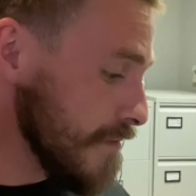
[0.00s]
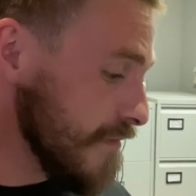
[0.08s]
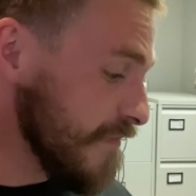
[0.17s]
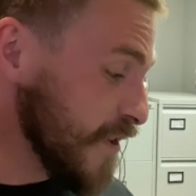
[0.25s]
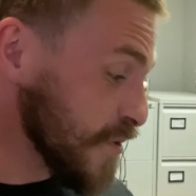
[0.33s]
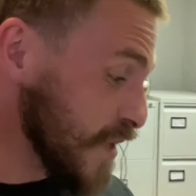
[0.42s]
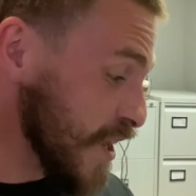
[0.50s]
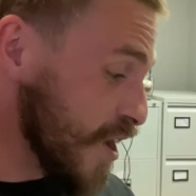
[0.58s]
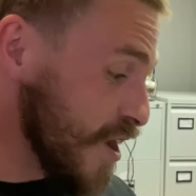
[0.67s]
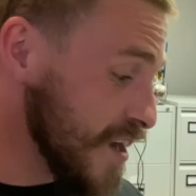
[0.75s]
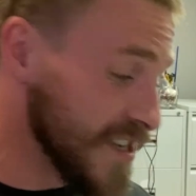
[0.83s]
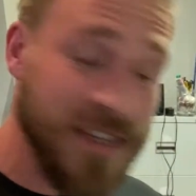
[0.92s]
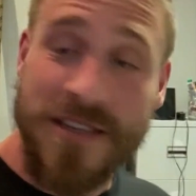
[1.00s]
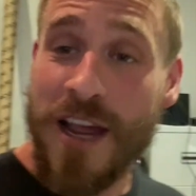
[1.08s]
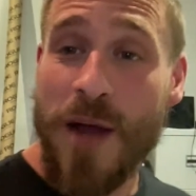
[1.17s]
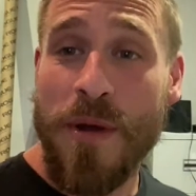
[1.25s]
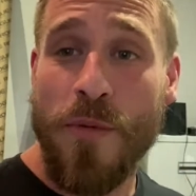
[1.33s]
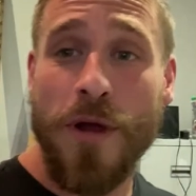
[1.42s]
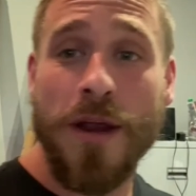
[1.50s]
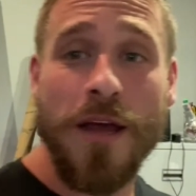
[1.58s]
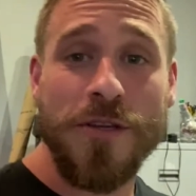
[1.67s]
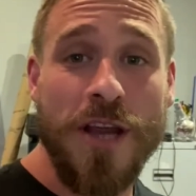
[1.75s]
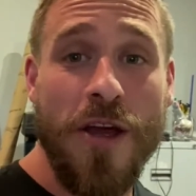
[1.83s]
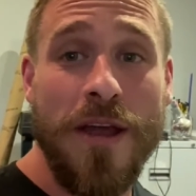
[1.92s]
First one I got is how my
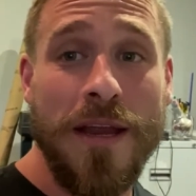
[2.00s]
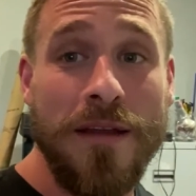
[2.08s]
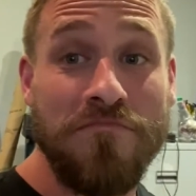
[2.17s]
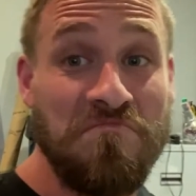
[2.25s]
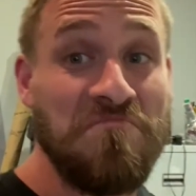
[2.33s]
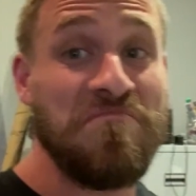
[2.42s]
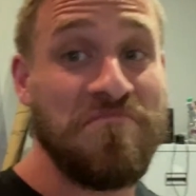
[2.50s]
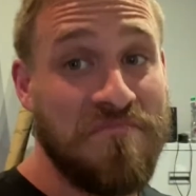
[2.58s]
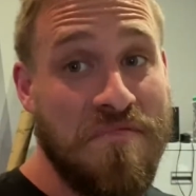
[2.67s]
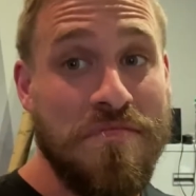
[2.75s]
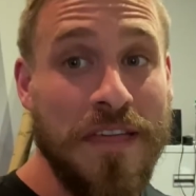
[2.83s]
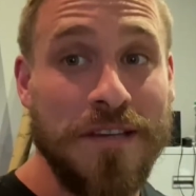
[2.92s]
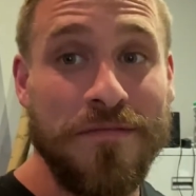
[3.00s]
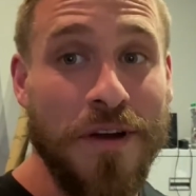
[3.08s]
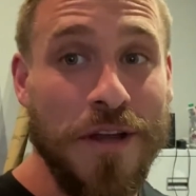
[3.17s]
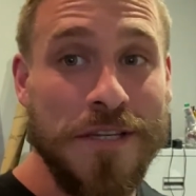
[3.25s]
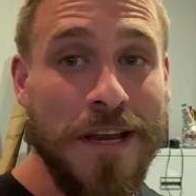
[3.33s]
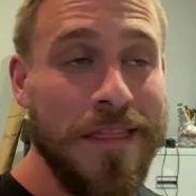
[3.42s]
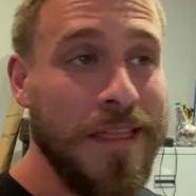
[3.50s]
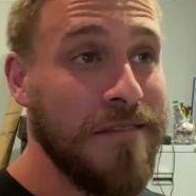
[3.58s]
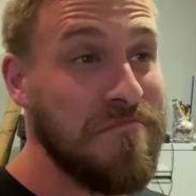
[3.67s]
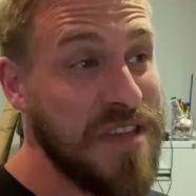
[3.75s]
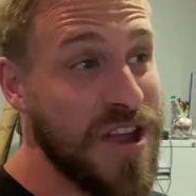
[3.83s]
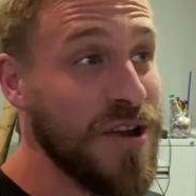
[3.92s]
workout's going. Thanks for asking.
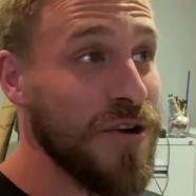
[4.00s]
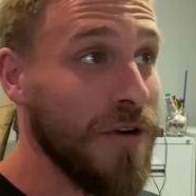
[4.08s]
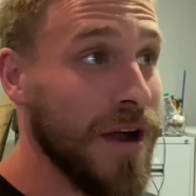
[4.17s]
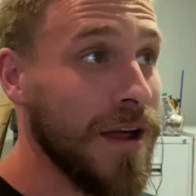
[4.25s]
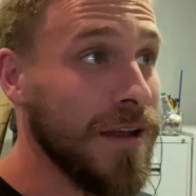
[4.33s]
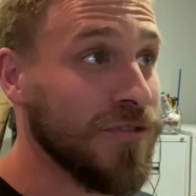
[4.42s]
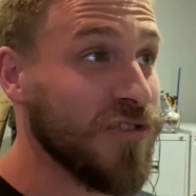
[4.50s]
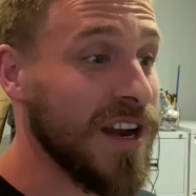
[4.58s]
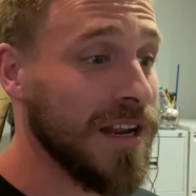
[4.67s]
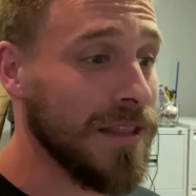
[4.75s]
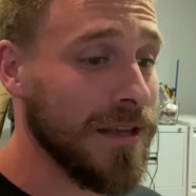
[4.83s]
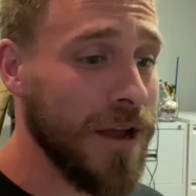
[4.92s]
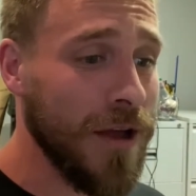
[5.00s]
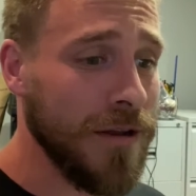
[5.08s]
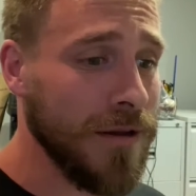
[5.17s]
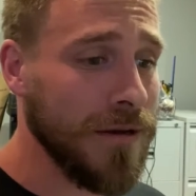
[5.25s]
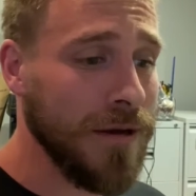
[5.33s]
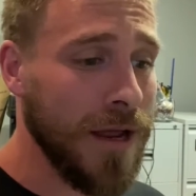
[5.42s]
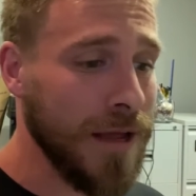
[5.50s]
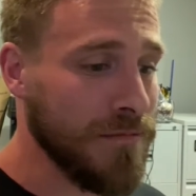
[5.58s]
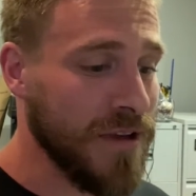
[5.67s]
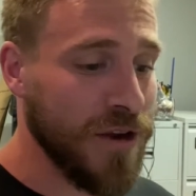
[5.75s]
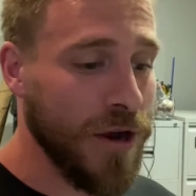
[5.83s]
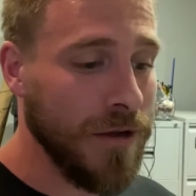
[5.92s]
They're going all right. Training in the garden.
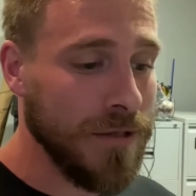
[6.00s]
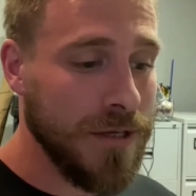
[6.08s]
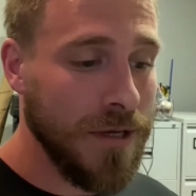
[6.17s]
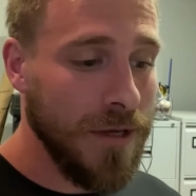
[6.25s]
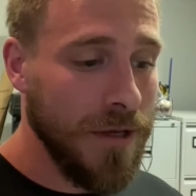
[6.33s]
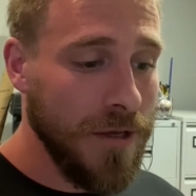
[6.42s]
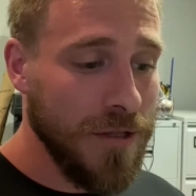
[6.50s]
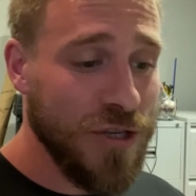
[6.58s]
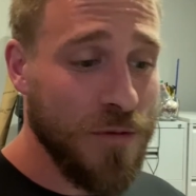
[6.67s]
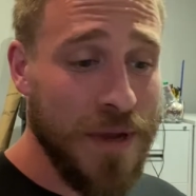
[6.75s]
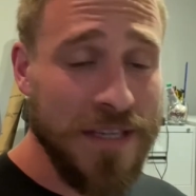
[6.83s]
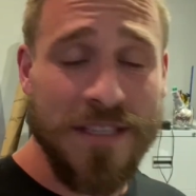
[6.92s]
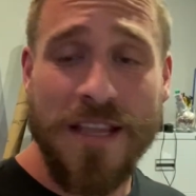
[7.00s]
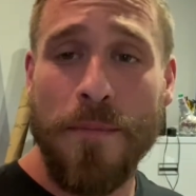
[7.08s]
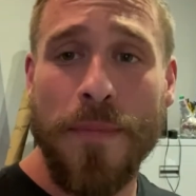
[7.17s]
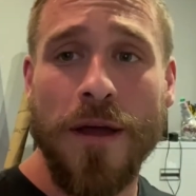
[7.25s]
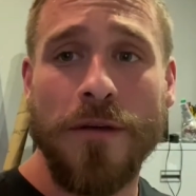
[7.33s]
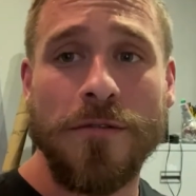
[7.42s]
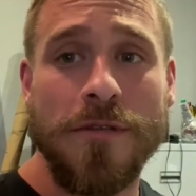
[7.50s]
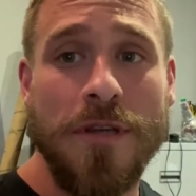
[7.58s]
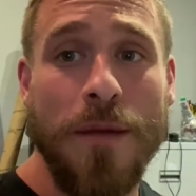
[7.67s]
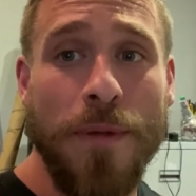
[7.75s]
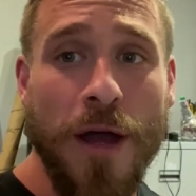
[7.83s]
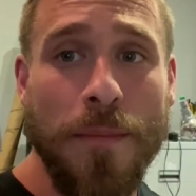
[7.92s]
I've got 2 pairs of dumbbells,
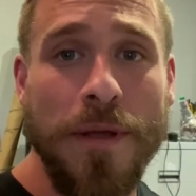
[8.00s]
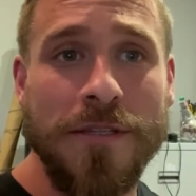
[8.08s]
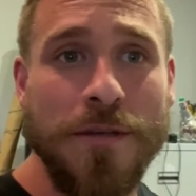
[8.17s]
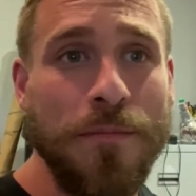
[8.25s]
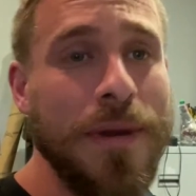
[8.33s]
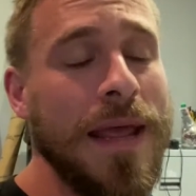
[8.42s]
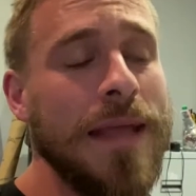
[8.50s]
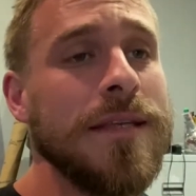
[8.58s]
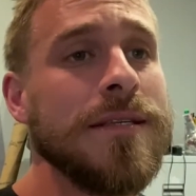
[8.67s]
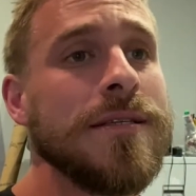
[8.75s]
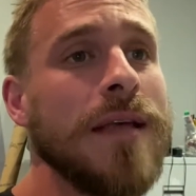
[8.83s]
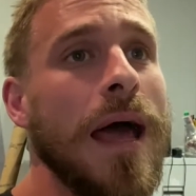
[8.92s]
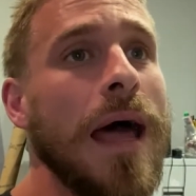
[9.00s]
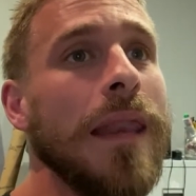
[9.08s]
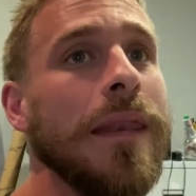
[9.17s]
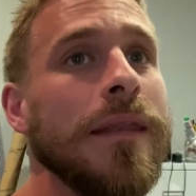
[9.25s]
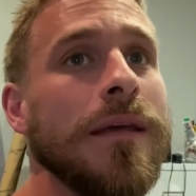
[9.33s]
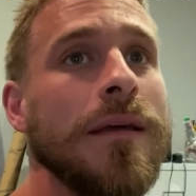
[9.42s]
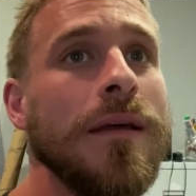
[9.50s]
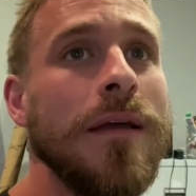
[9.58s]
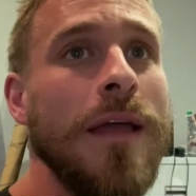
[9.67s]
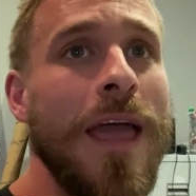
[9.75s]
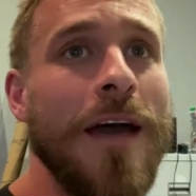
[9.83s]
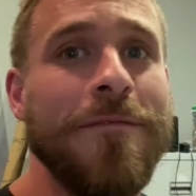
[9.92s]
a barbell, some plates, and
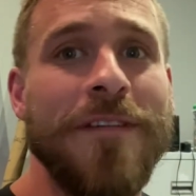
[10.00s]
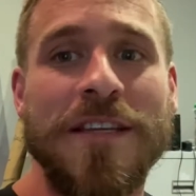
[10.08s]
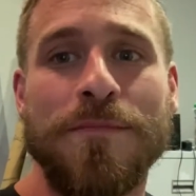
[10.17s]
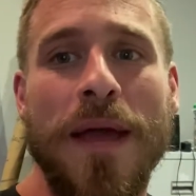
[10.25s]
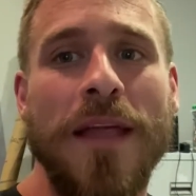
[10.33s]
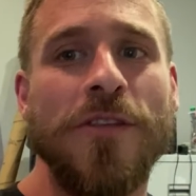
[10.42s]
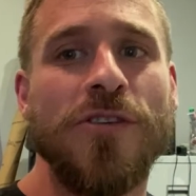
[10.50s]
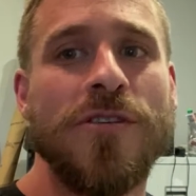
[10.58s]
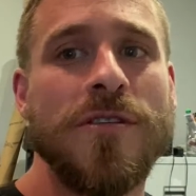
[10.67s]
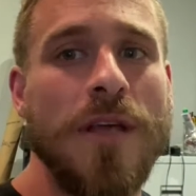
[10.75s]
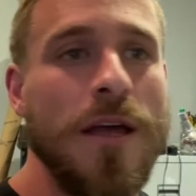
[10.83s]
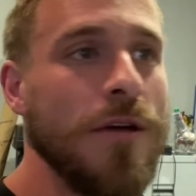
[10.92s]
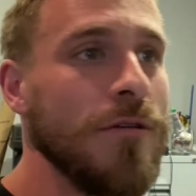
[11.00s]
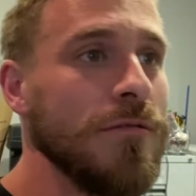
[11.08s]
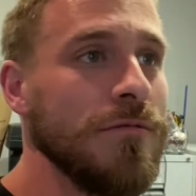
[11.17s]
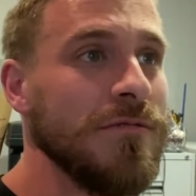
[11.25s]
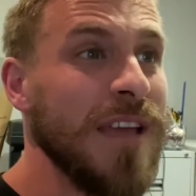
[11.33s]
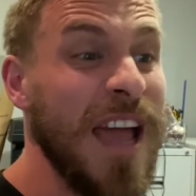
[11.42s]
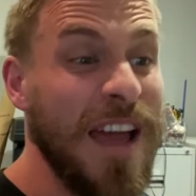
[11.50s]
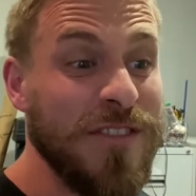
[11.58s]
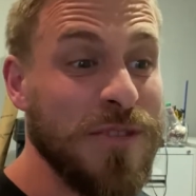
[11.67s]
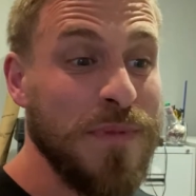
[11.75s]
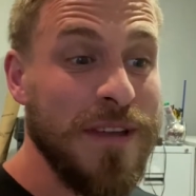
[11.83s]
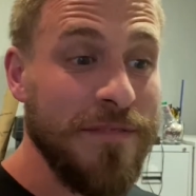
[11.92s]
a fixed bench. So yeah, having
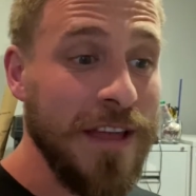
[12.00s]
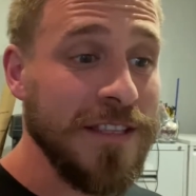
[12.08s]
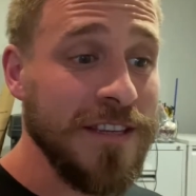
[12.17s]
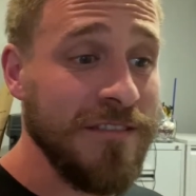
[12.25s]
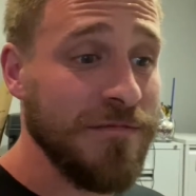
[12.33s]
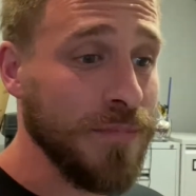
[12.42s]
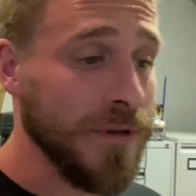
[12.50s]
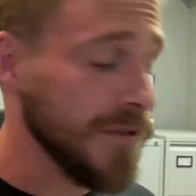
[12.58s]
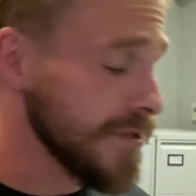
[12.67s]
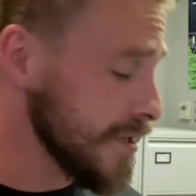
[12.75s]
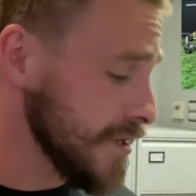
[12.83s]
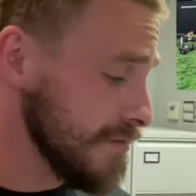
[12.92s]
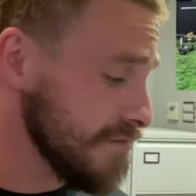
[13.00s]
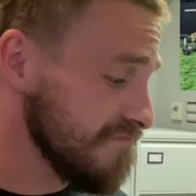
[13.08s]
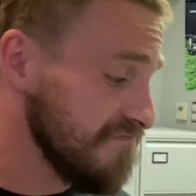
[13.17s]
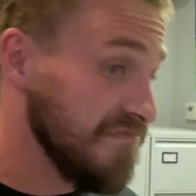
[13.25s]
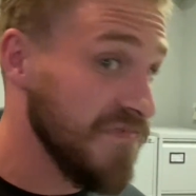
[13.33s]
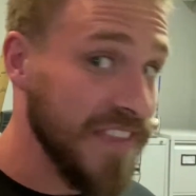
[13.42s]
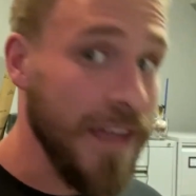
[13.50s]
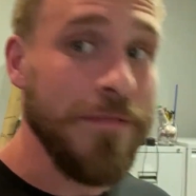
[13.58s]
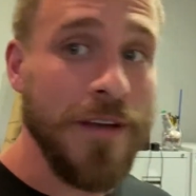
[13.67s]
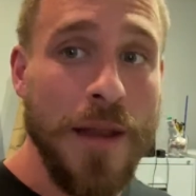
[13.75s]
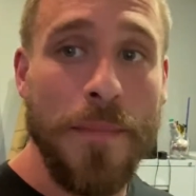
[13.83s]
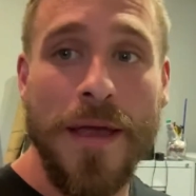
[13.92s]
to be inventive, but
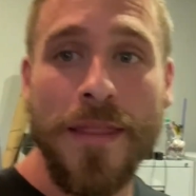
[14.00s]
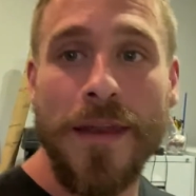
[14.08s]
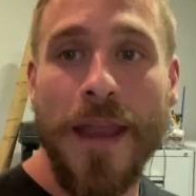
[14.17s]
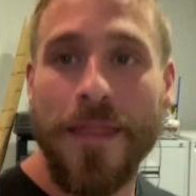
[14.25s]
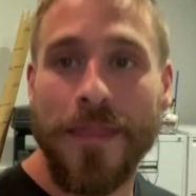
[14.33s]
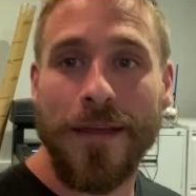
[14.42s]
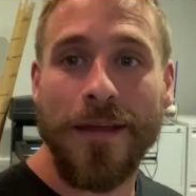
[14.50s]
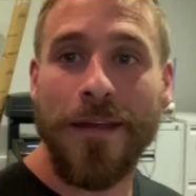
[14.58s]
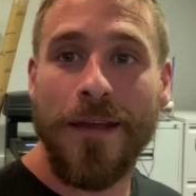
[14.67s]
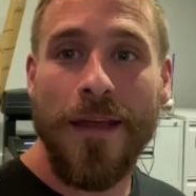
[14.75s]
definitely better than nothing.